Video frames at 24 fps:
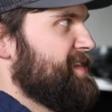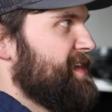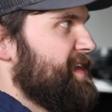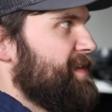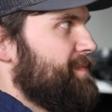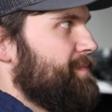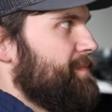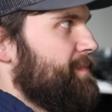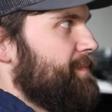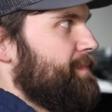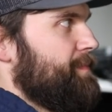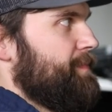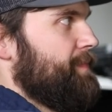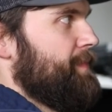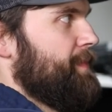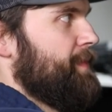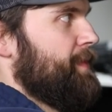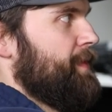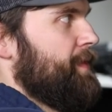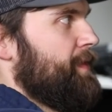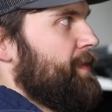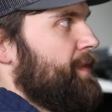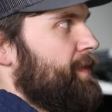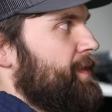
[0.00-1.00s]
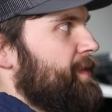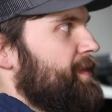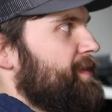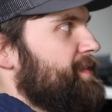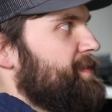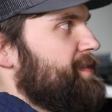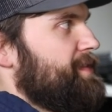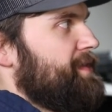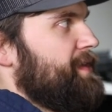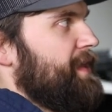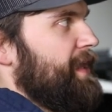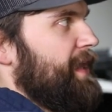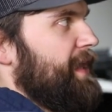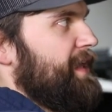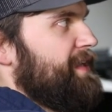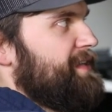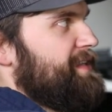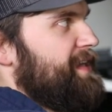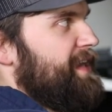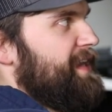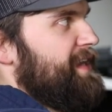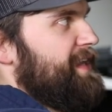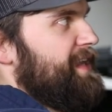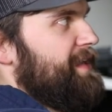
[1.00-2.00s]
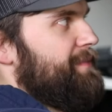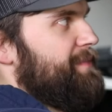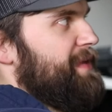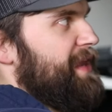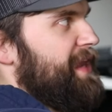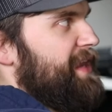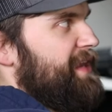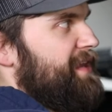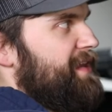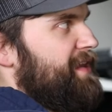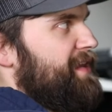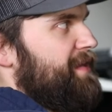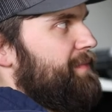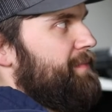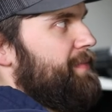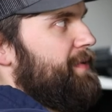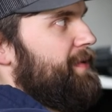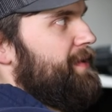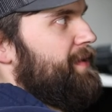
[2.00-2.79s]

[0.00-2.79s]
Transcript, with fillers: up and tidy it back up